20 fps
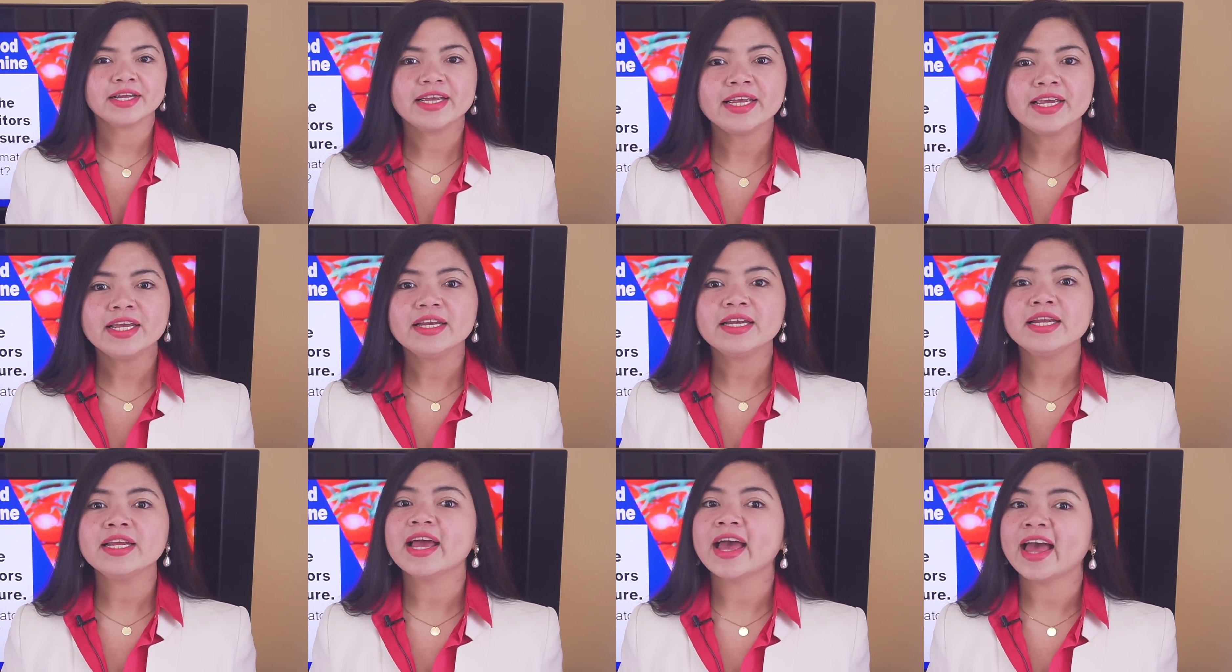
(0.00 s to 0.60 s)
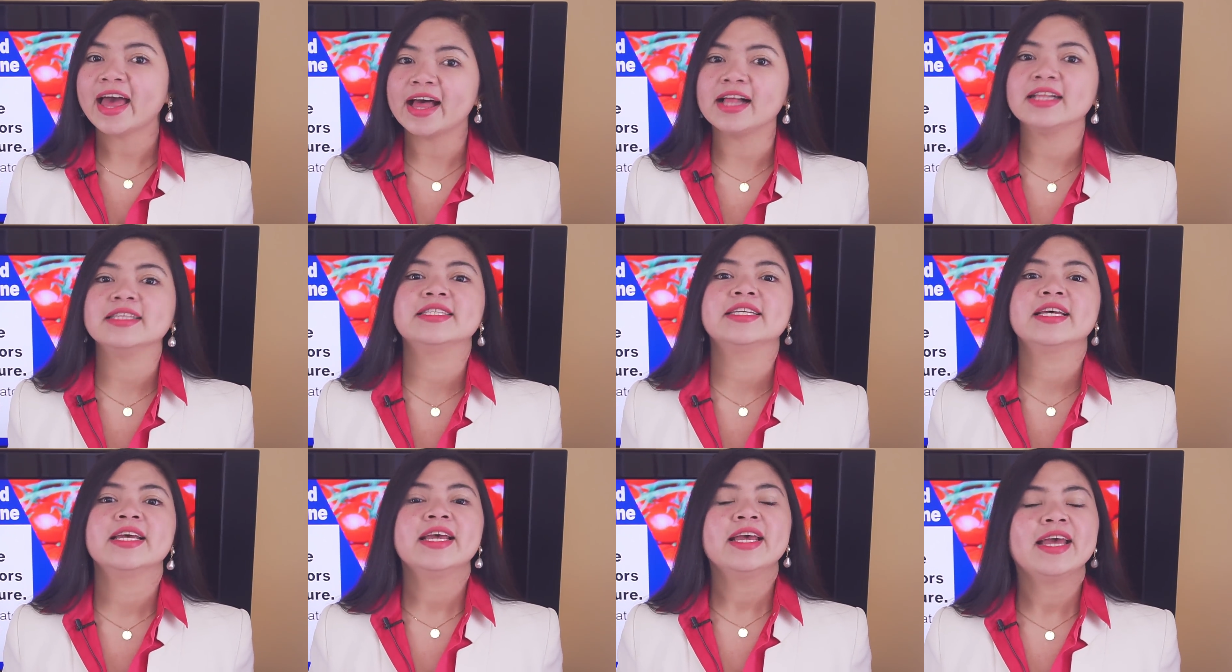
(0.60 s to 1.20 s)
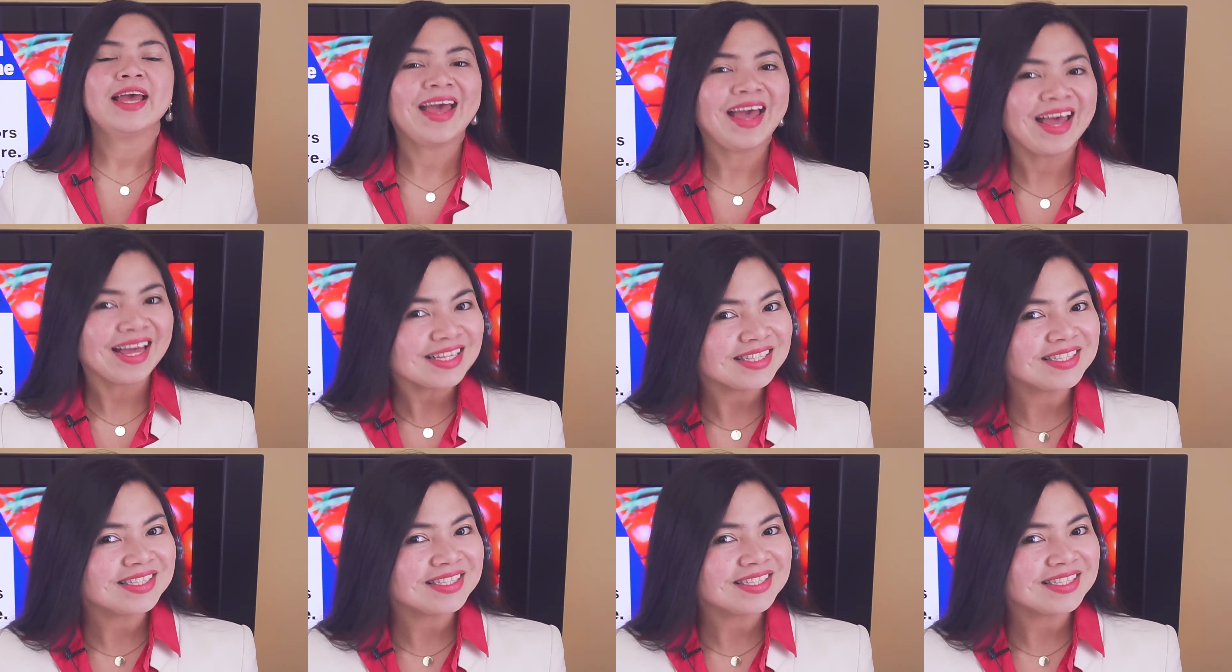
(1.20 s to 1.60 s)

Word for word: kidney health and